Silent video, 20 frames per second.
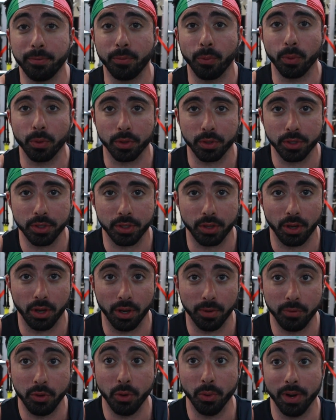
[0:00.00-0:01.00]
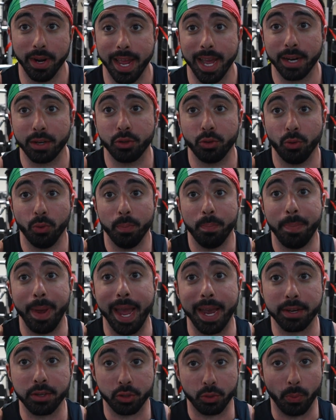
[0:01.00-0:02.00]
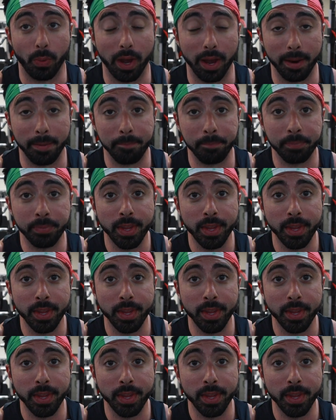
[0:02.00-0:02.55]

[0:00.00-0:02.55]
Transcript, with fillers: force of doing an actual back squat.